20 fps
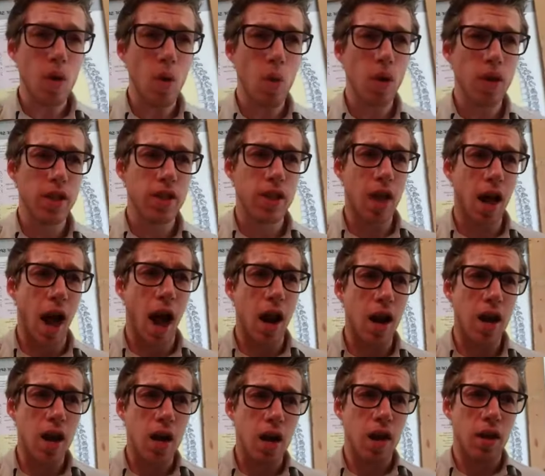was
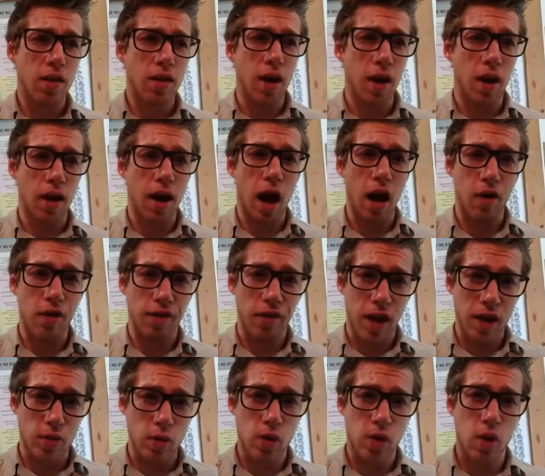that their gag
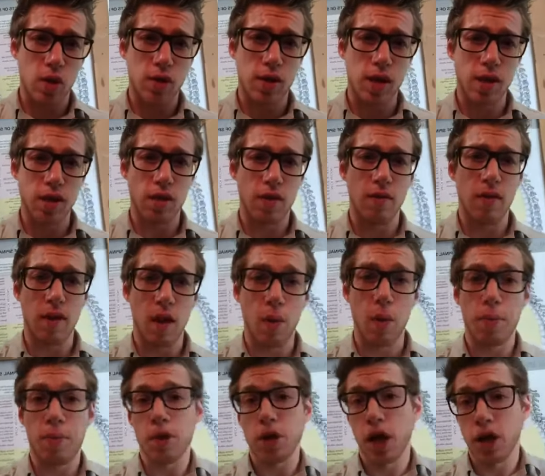reflex was so sensitive that they
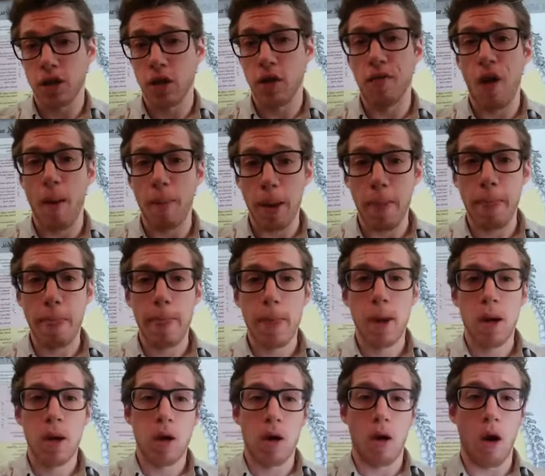would projectile vomit,
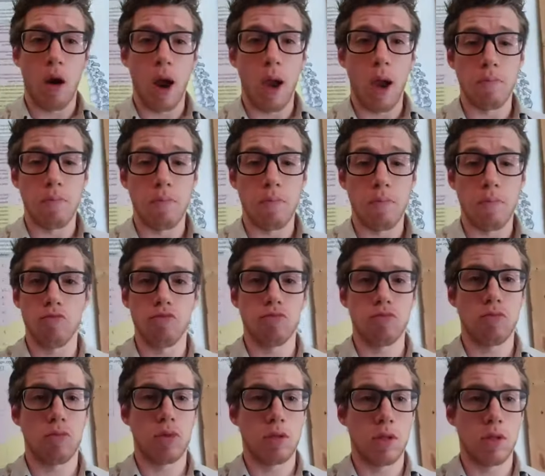right?
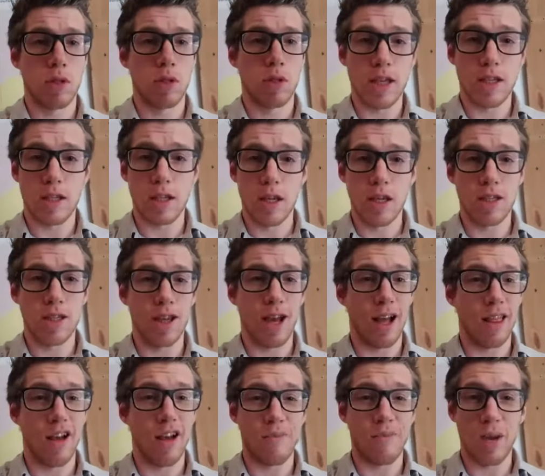Nice and easy.
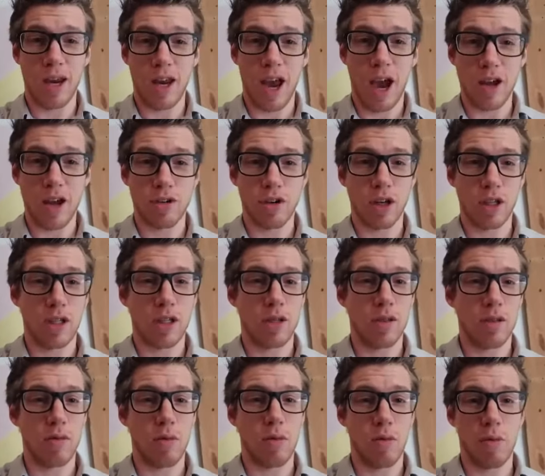I love
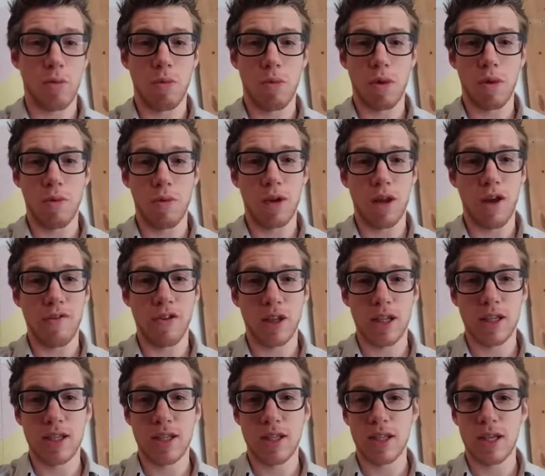pediatrics. We
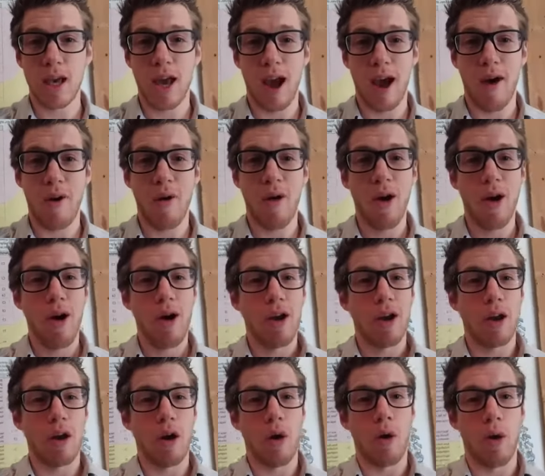definitely see how,
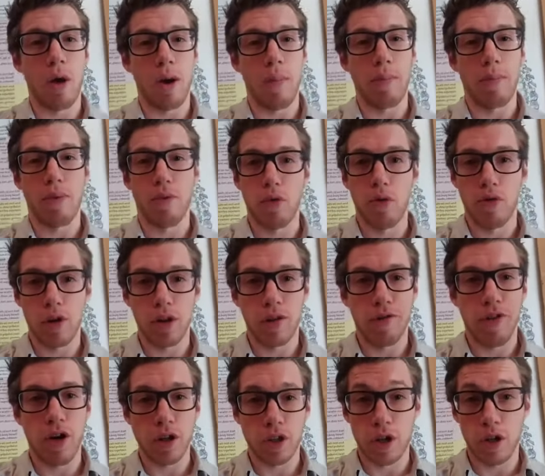improving the
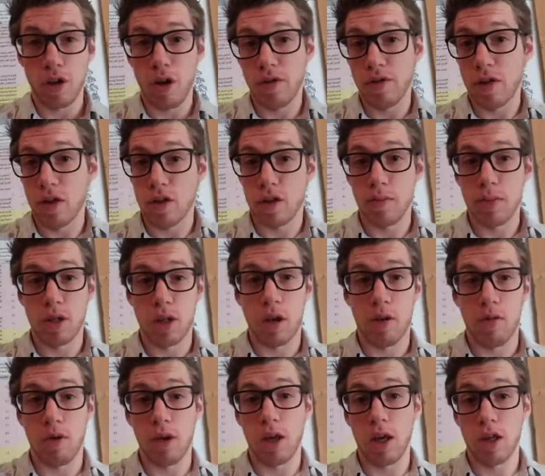function of the nervous system is going
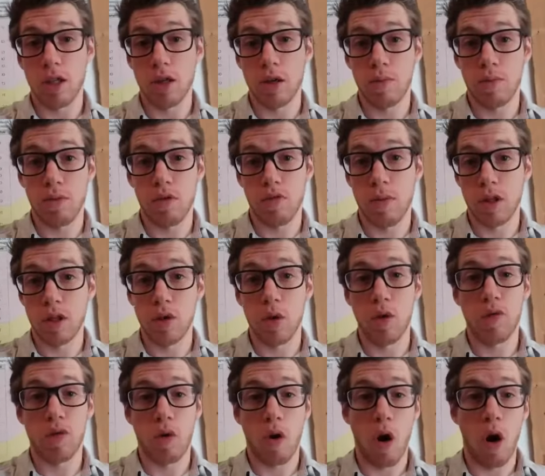to relate to improvements
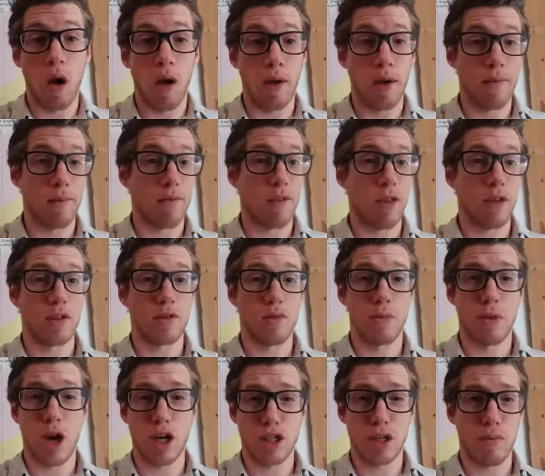overall and things
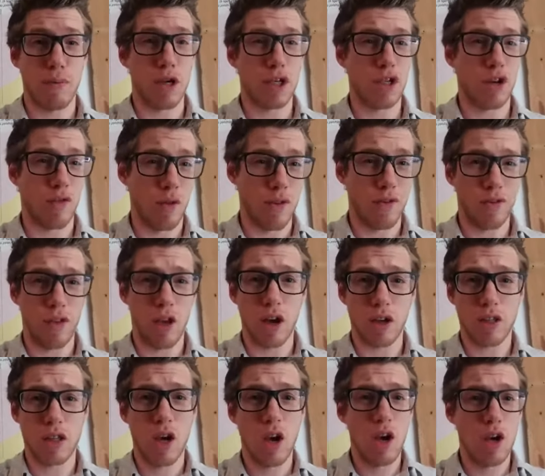from constipation,
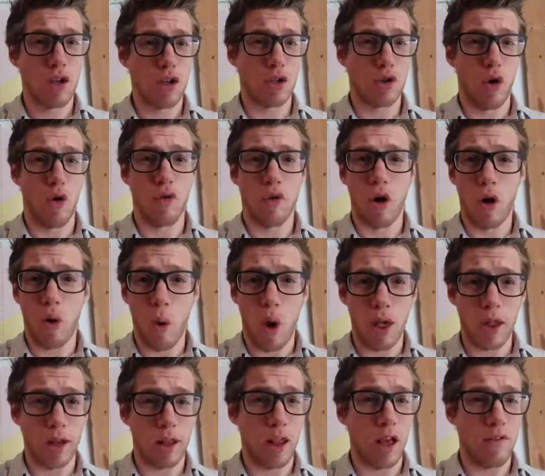reflux, just overall
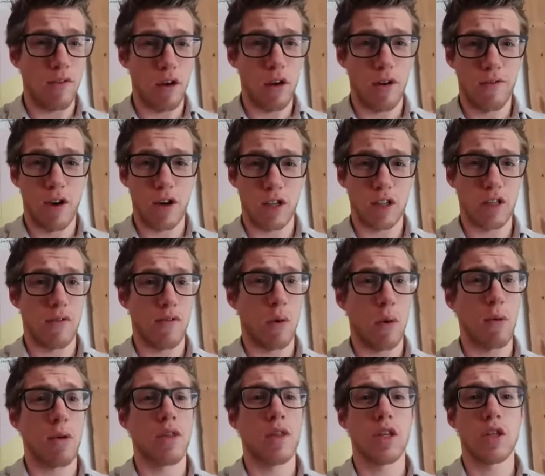quality of life, ear infections
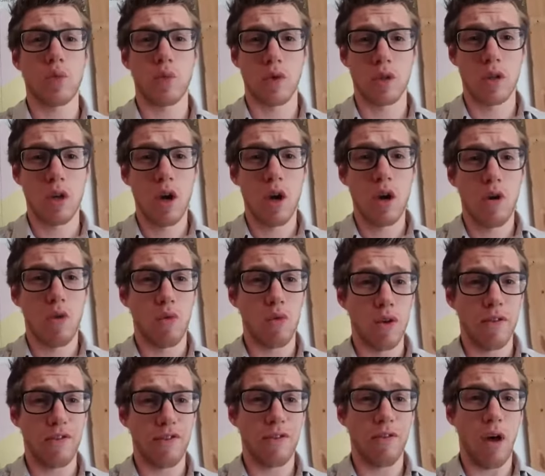everywhere. But this was
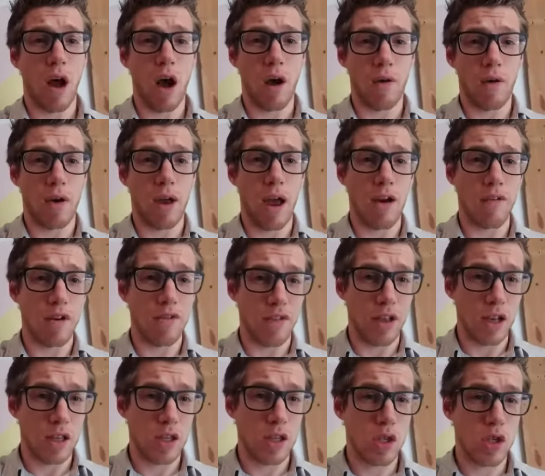gag
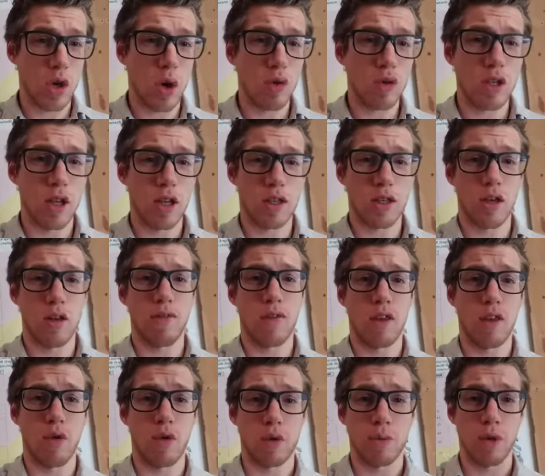reflex so sensitive
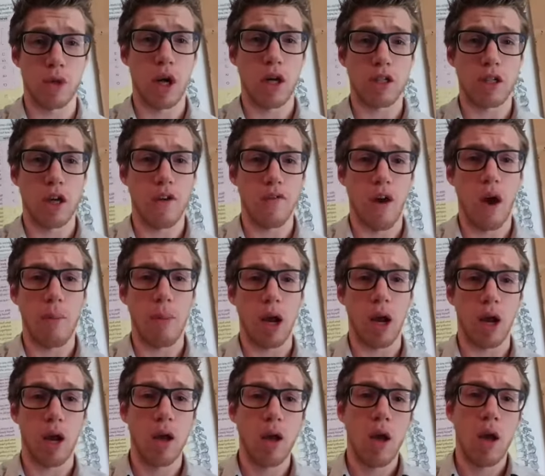that there was projectile
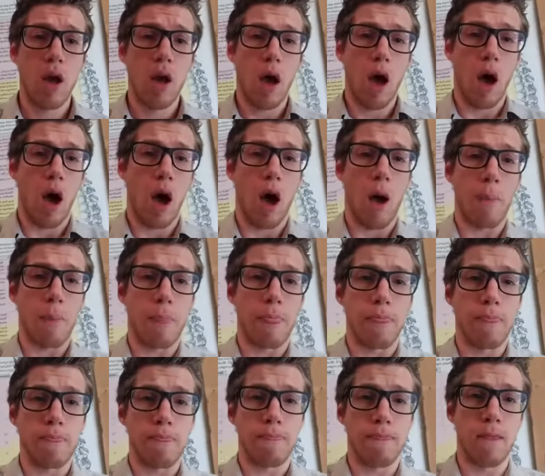vomiting.
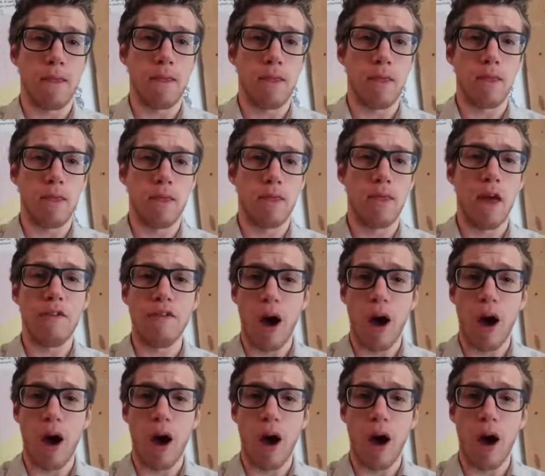They